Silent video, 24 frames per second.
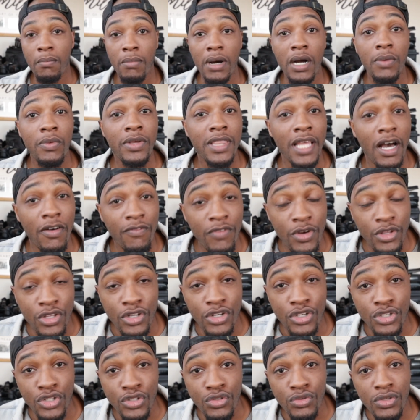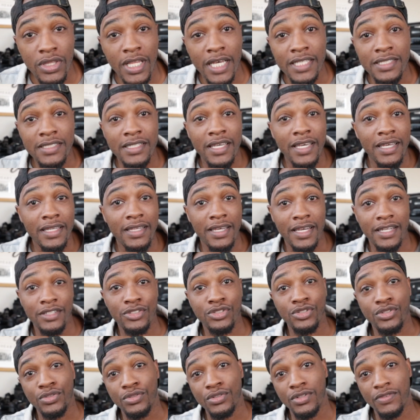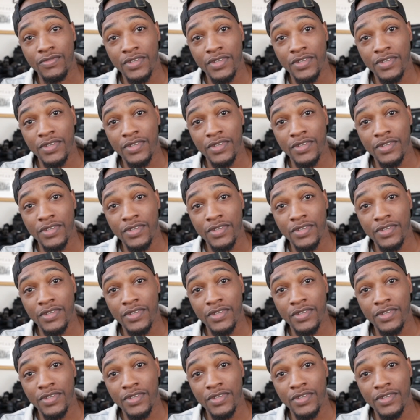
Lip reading: But without further ado, let's get into the